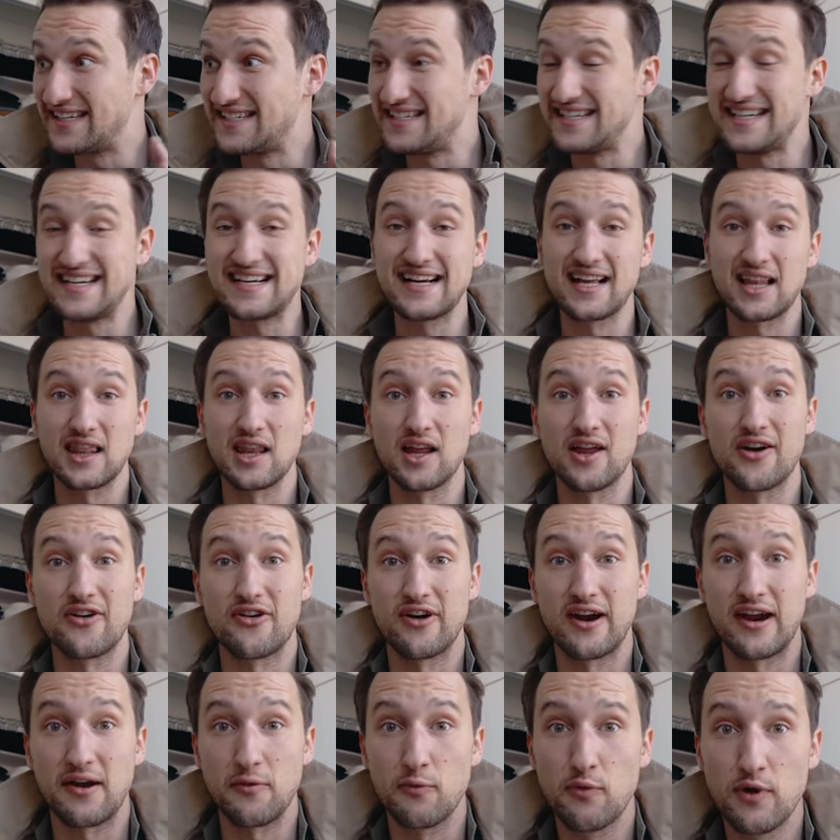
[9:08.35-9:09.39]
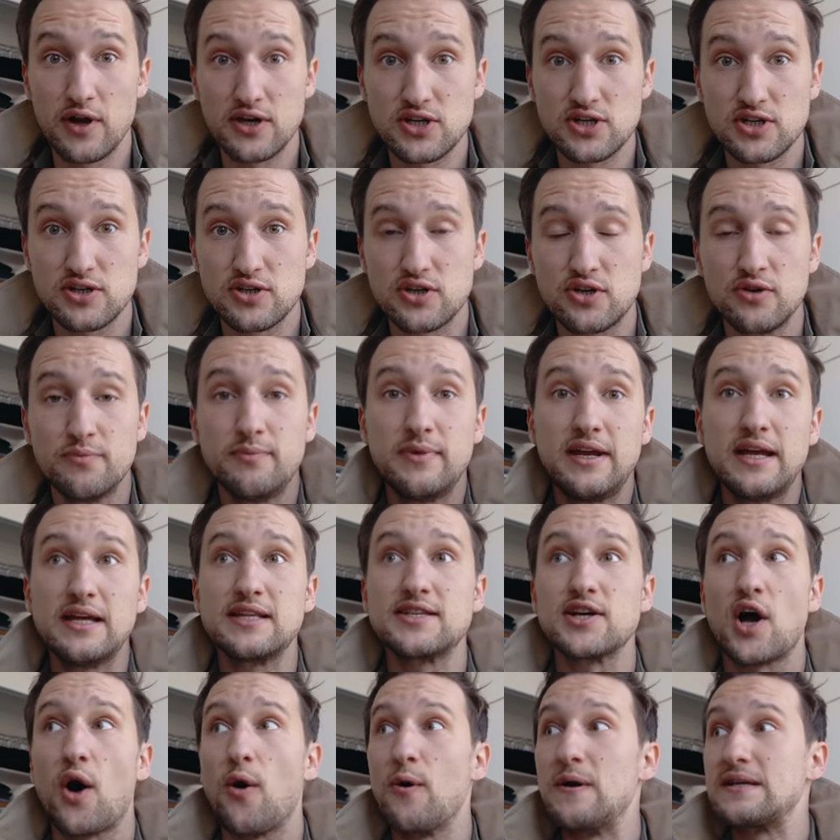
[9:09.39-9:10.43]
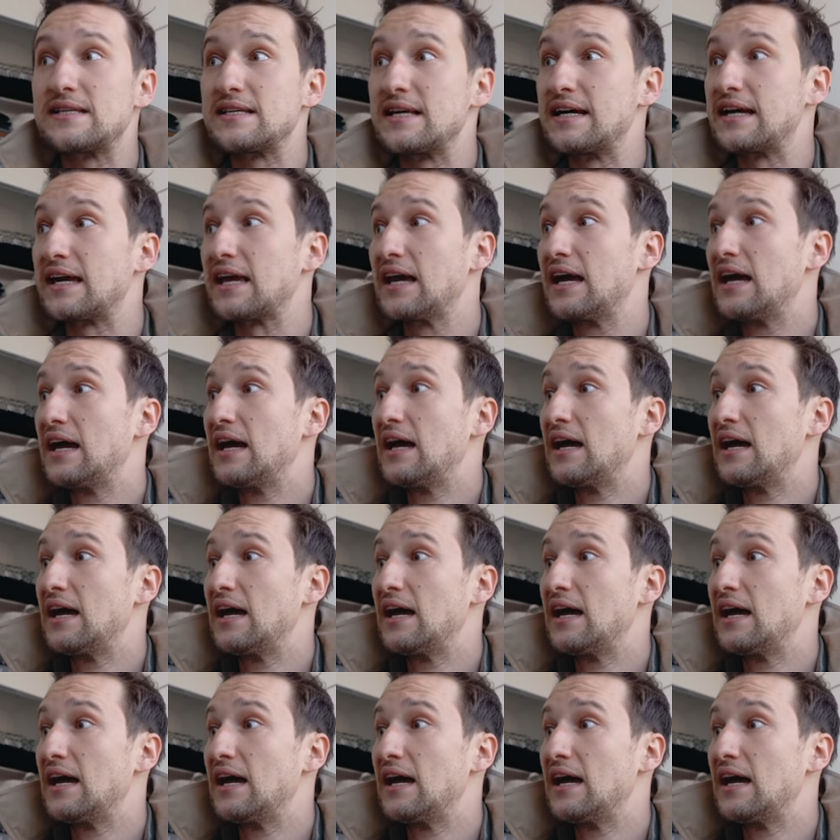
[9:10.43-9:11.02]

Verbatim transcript: decluttering which to me it's always like